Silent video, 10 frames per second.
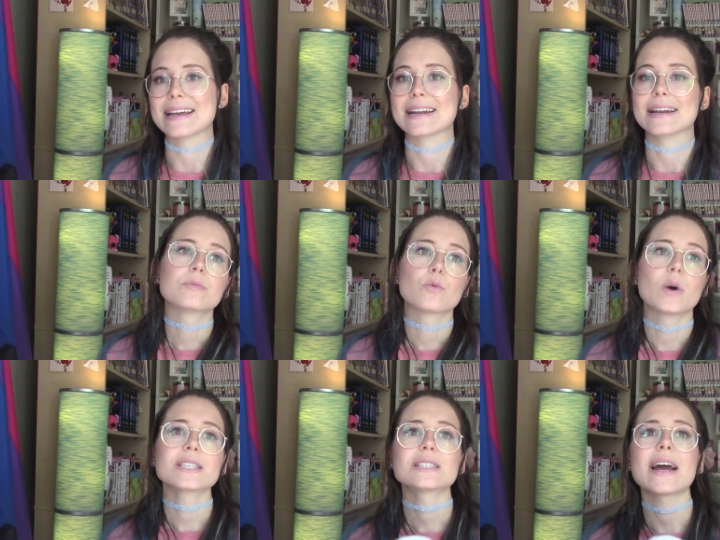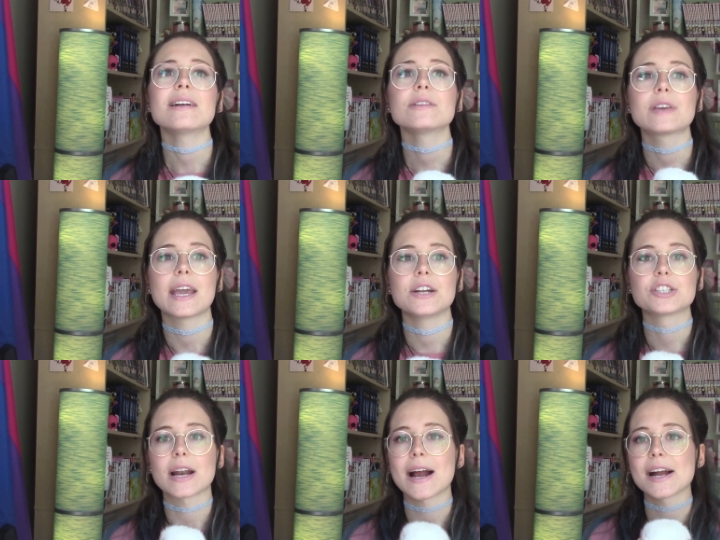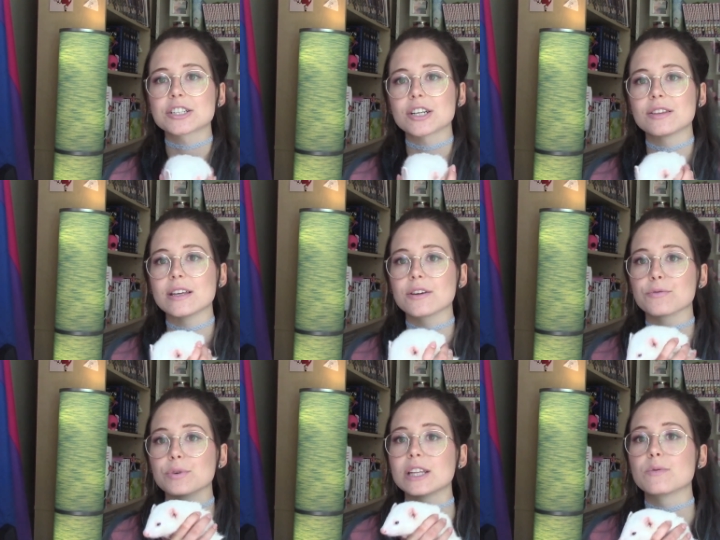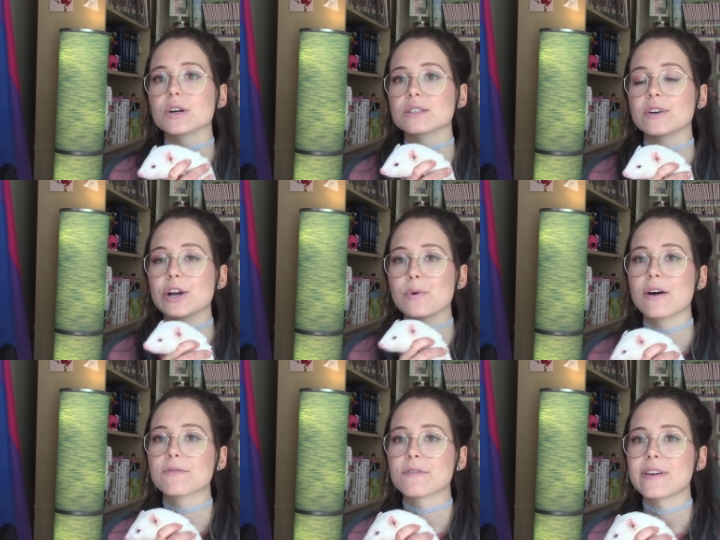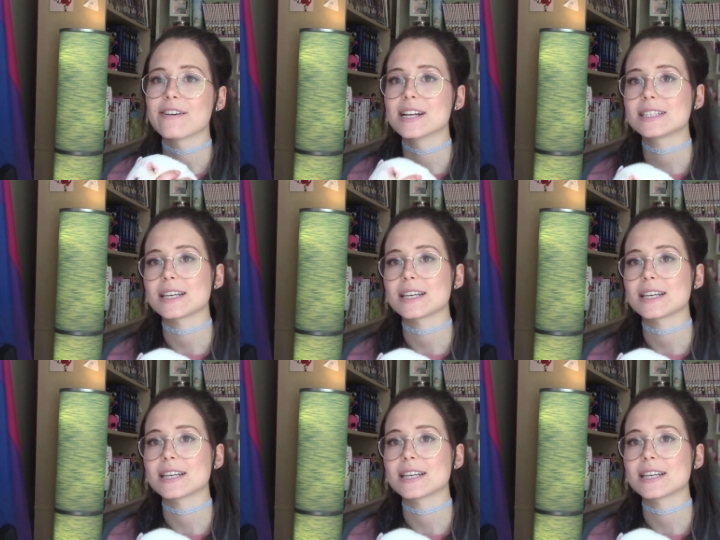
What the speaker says: in. One style of cage that I actually think really works very well for ferrets